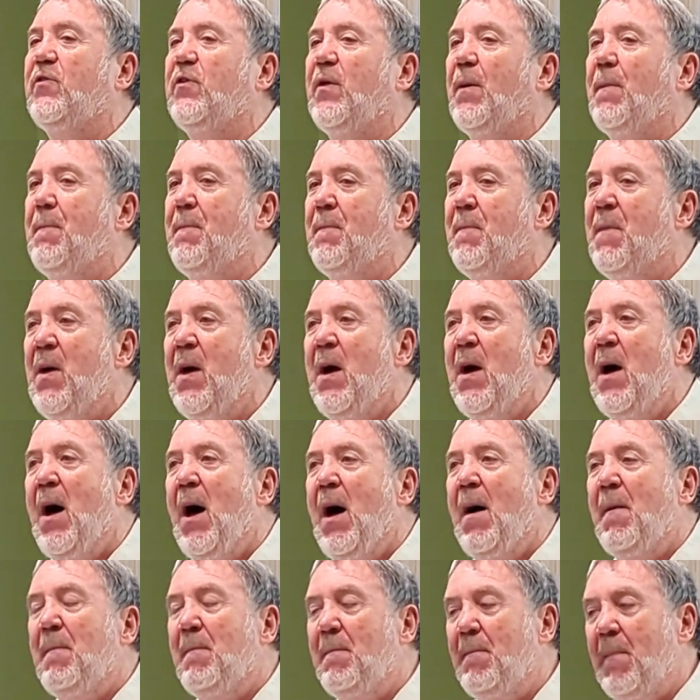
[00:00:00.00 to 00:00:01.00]
the
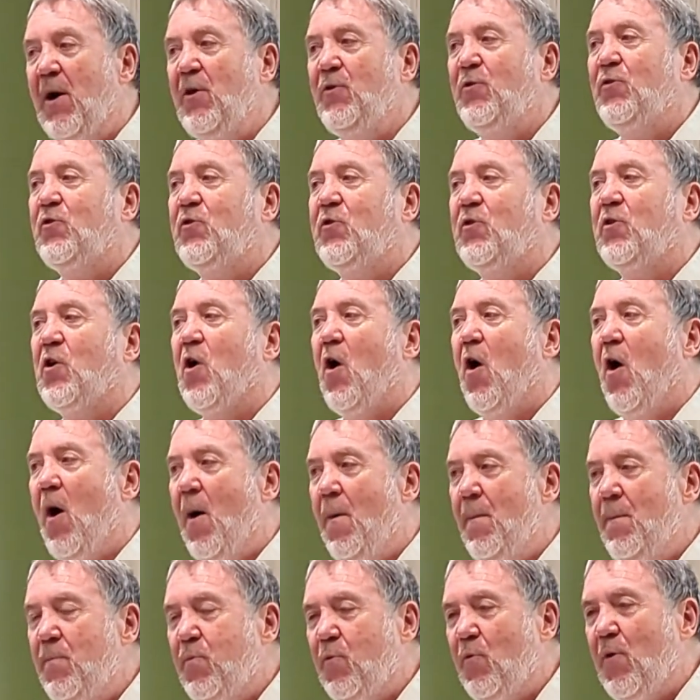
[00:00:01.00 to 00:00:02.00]
most
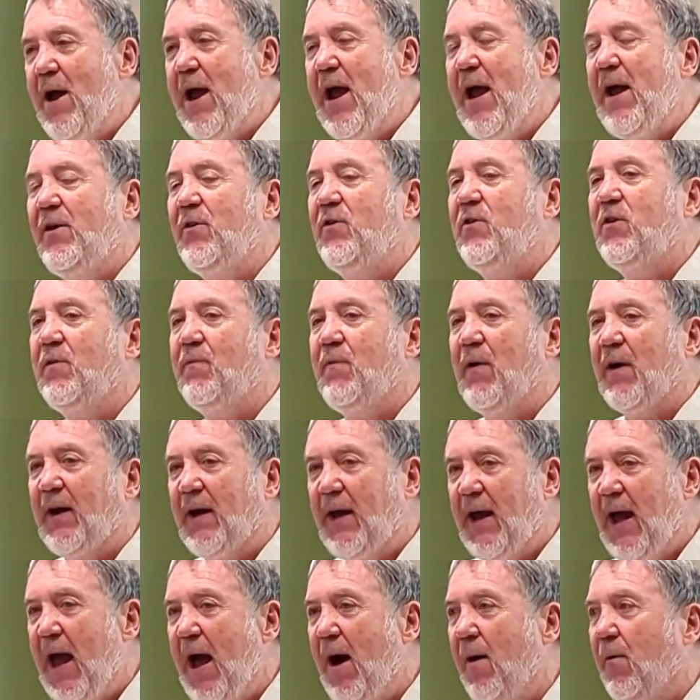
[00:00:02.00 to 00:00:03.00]
comprehensive
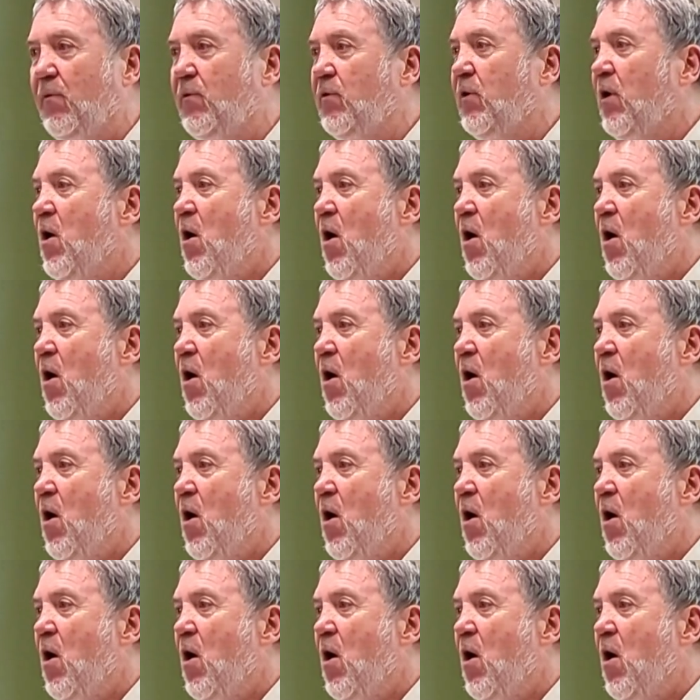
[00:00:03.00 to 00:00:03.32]
account